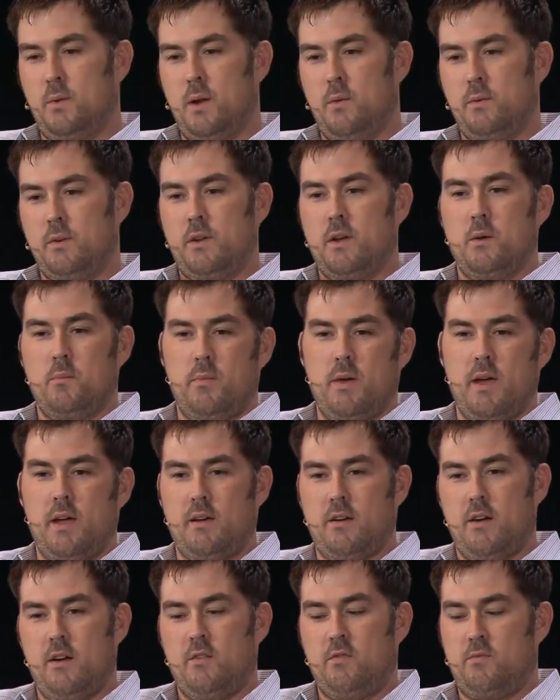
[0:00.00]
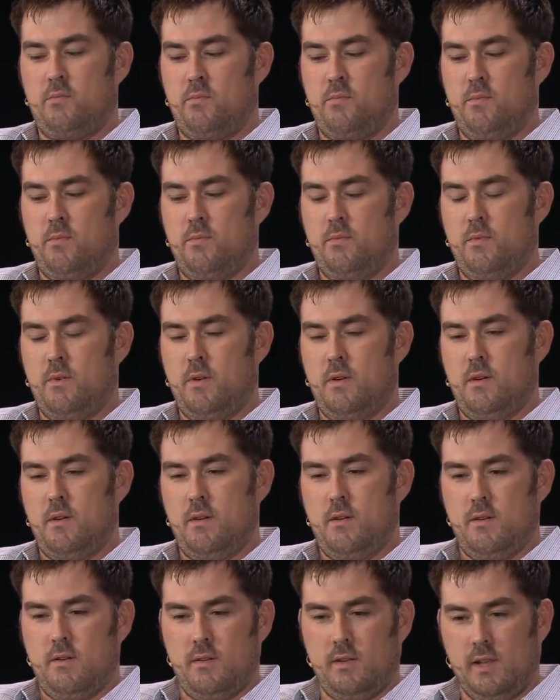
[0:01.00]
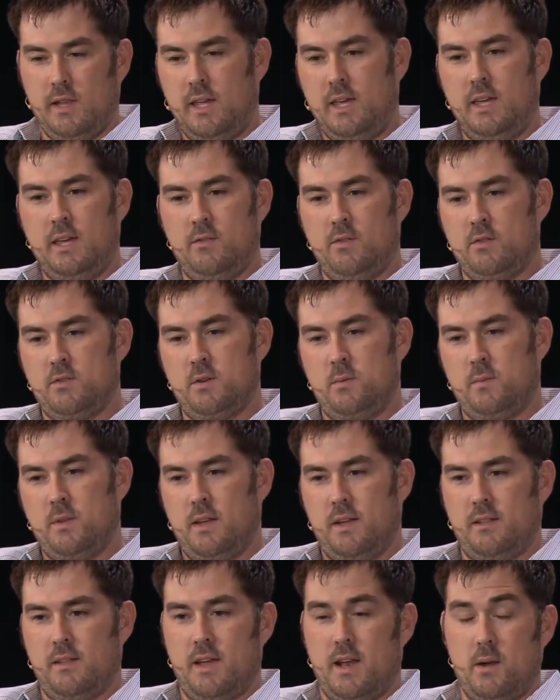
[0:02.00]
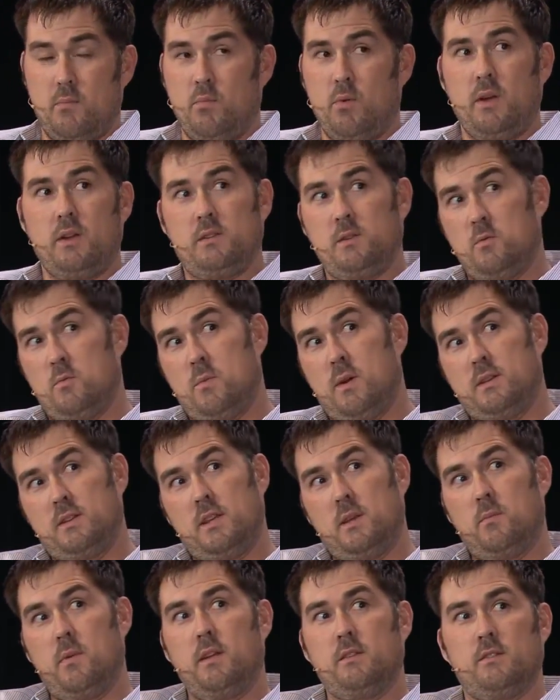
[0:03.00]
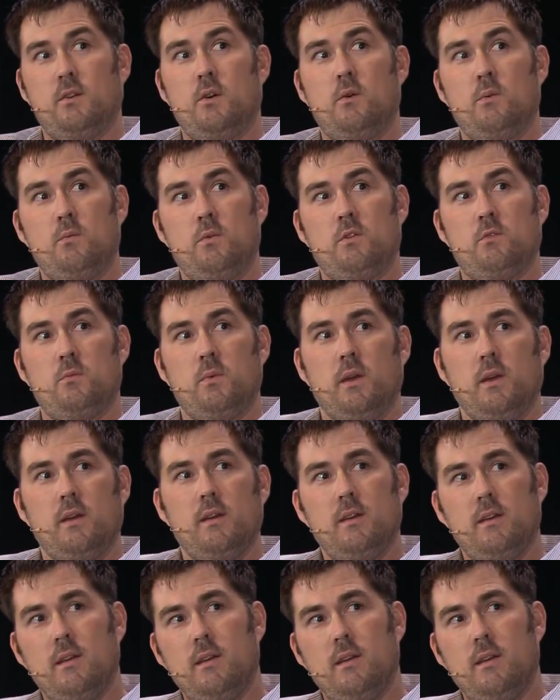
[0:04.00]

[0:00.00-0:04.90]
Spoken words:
when I would come back off leave or something like that, I'd bring some of my teammates home with me,